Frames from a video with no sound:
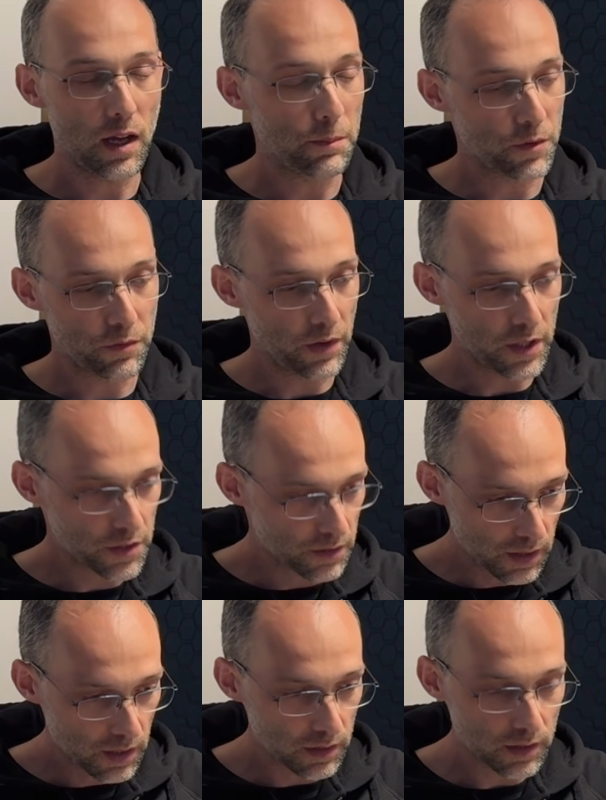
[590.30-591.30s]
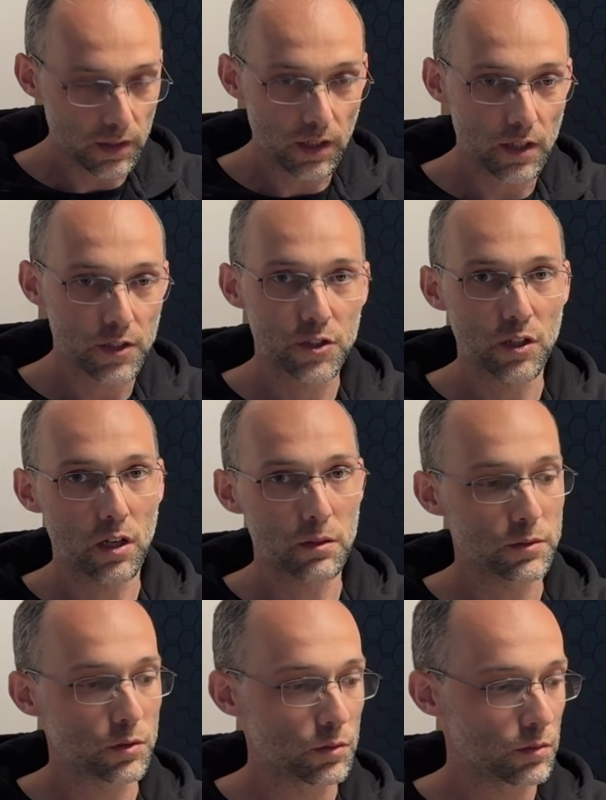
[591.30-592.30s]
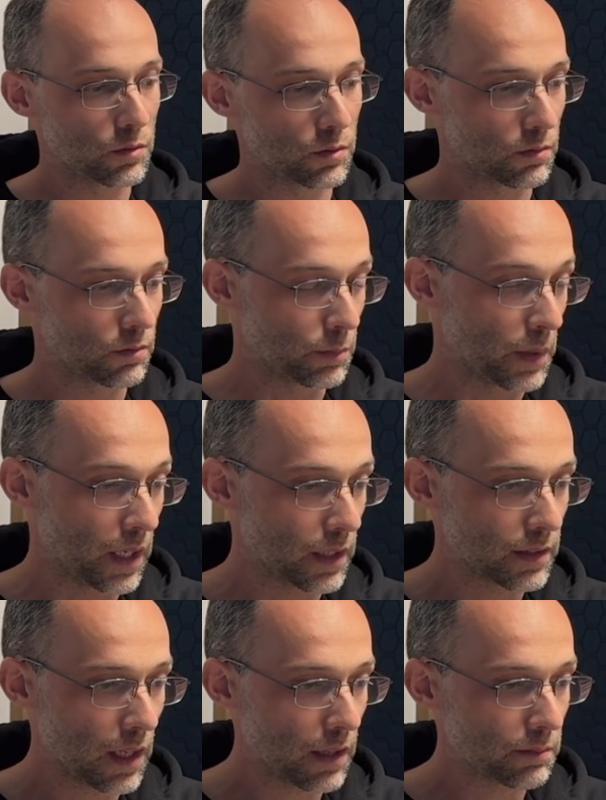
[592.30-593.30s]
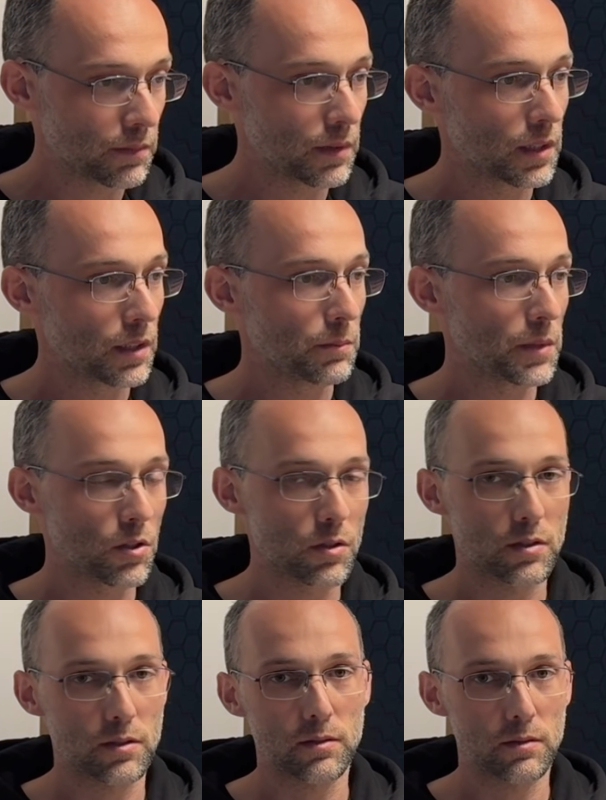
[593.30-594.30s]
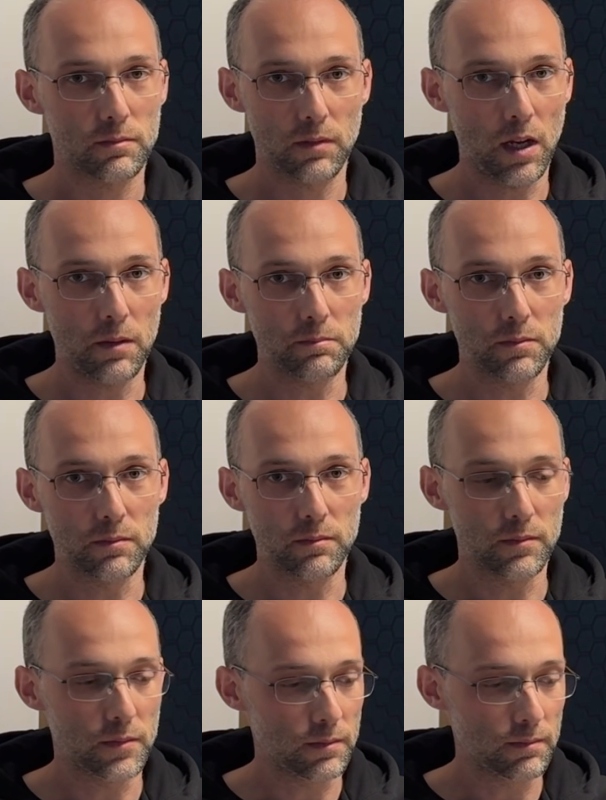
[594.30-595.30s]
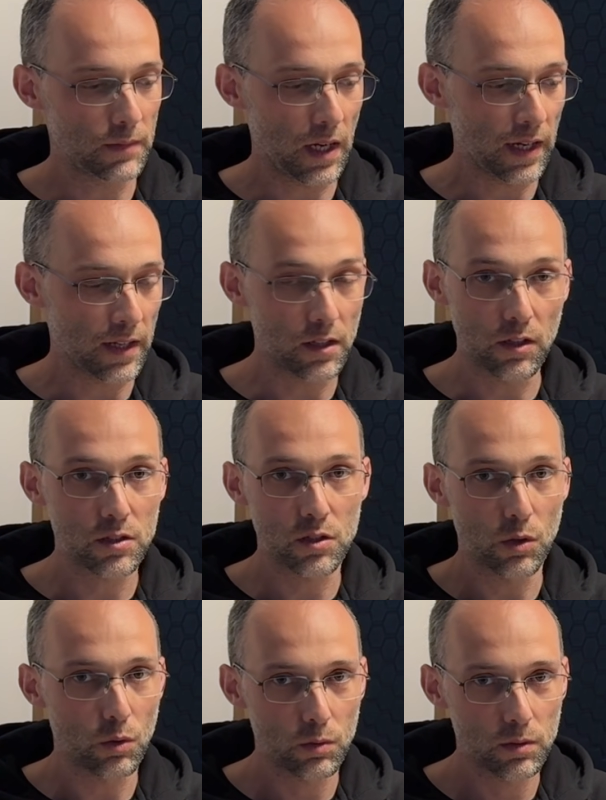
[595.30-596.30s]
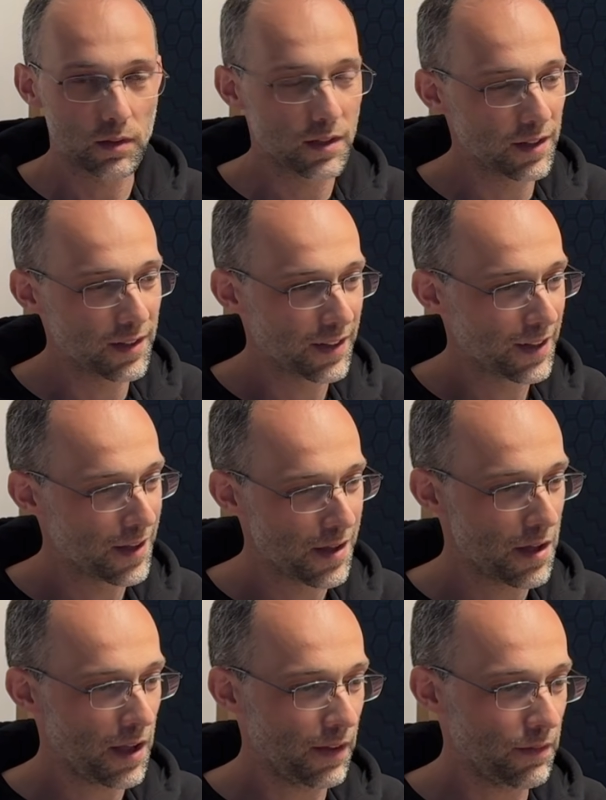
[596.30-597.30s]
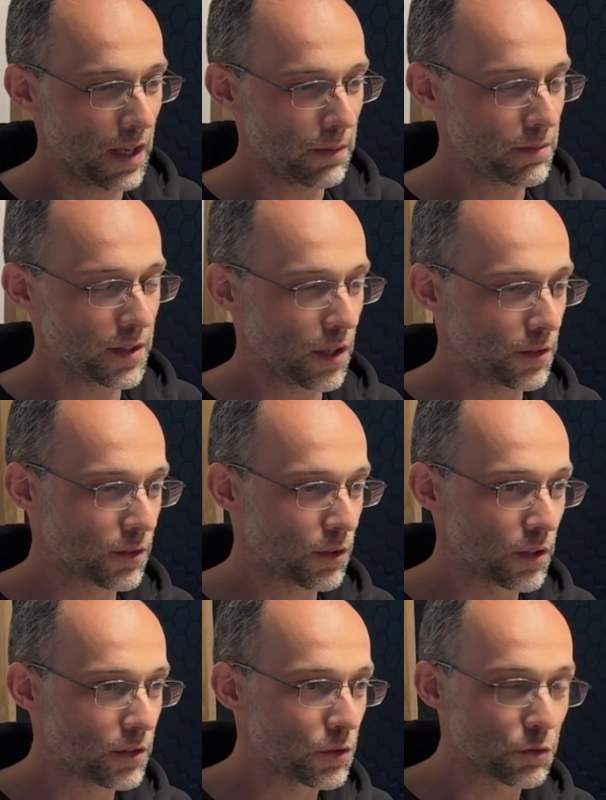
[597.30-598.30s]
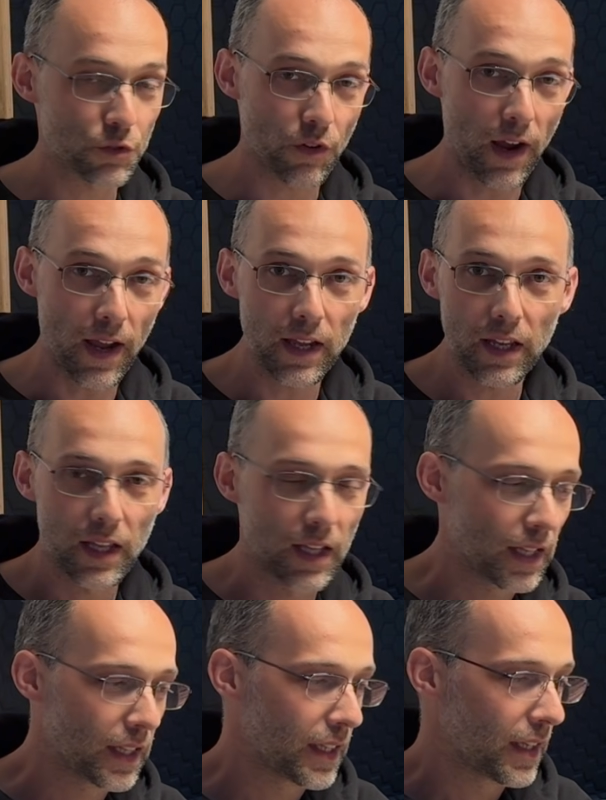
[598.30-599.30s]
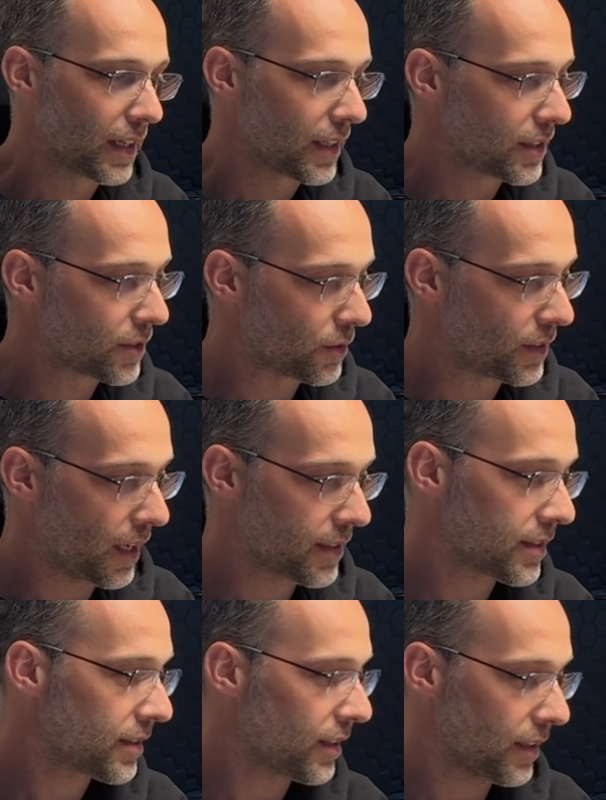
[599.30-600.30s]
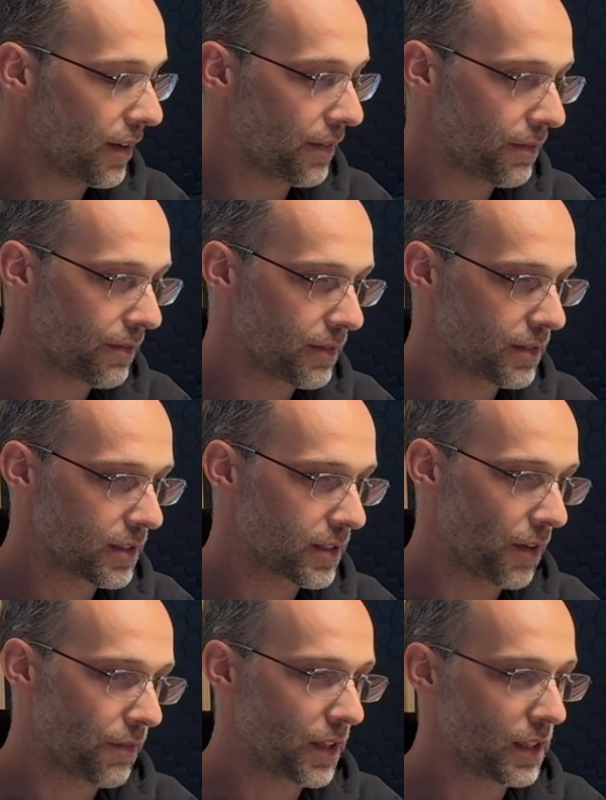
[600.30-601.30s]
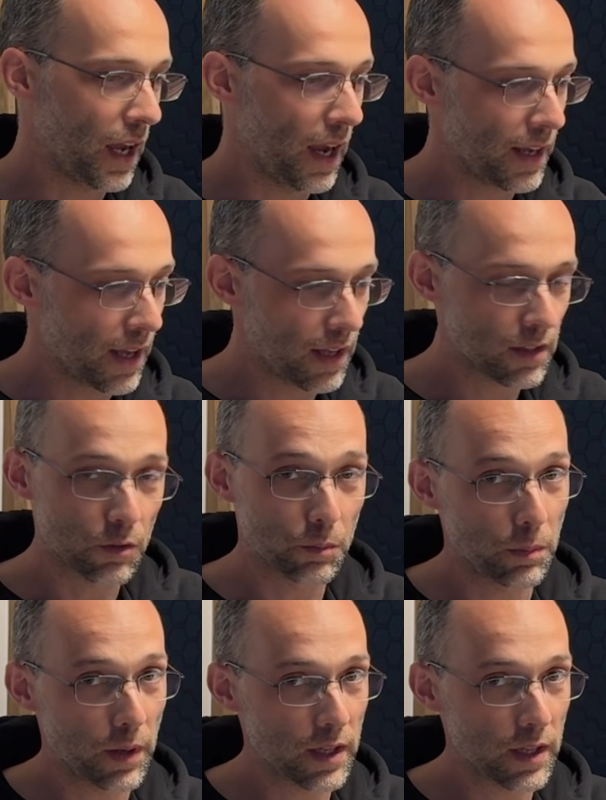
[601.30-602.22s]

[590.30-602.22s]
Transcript: professional in a shop to make them because I cannot sew and I'm not going to try. So that's something I had to pay